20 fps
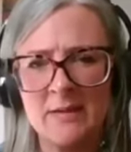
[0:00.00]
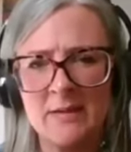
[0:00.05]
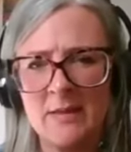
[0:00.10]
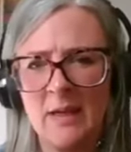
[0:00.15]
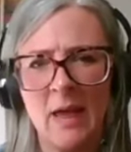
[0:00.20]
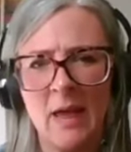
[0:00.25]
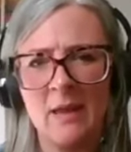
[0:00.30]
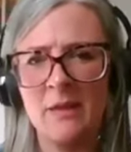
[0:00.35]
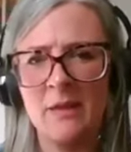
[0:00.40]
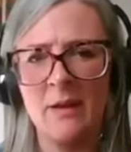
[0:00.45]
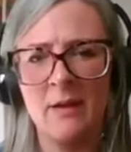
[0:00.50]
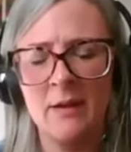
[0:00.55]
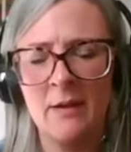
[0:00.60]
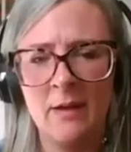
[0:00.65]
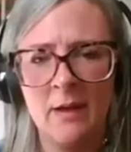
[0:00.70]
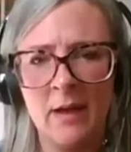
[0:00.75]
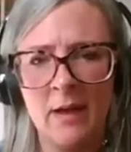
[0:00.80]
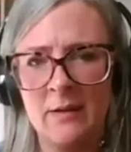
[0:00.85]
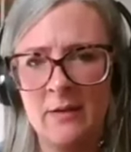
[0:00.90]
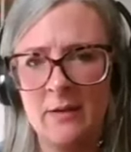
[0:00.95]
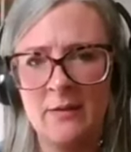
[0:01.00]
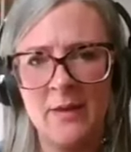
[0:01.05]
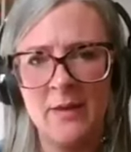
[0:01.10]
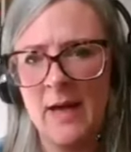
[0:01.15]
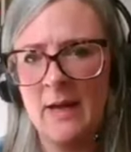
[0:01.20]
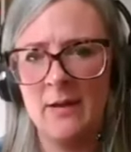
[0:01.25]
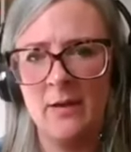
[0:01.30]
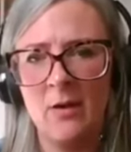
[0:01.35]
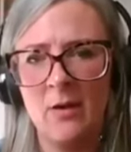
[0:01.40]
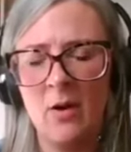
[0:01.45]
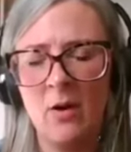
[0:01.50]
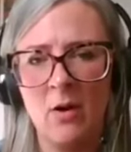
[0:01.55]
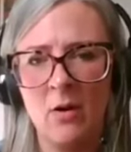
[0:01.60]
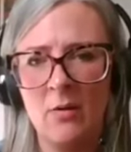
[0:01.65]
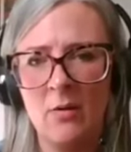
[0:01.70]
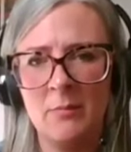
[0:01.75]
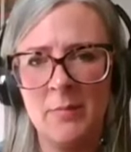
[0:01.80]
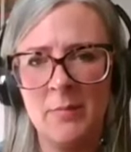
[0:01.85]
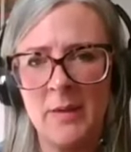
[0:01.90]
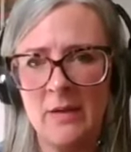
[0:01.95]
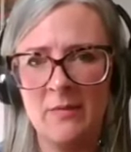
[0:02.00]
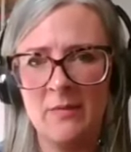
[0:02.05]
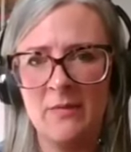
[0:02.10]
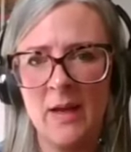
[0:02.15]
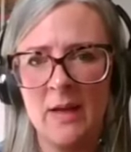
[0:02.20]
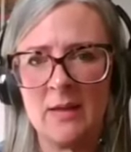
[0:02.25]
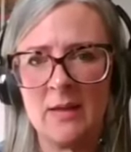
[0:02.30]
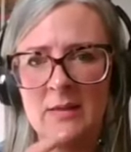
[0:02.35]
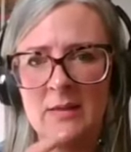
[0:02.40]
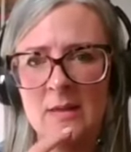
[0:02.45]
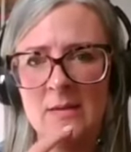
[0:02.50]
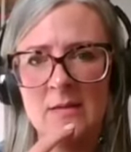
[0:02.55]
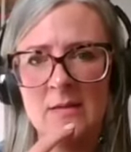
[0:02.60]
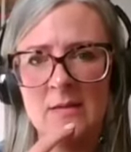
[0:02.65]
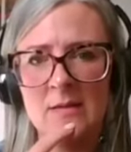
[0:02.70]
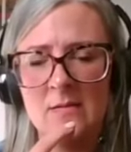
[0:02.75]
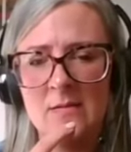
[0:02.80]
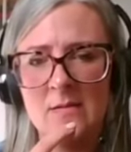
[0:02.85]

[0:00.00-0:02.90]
together and that not be affected.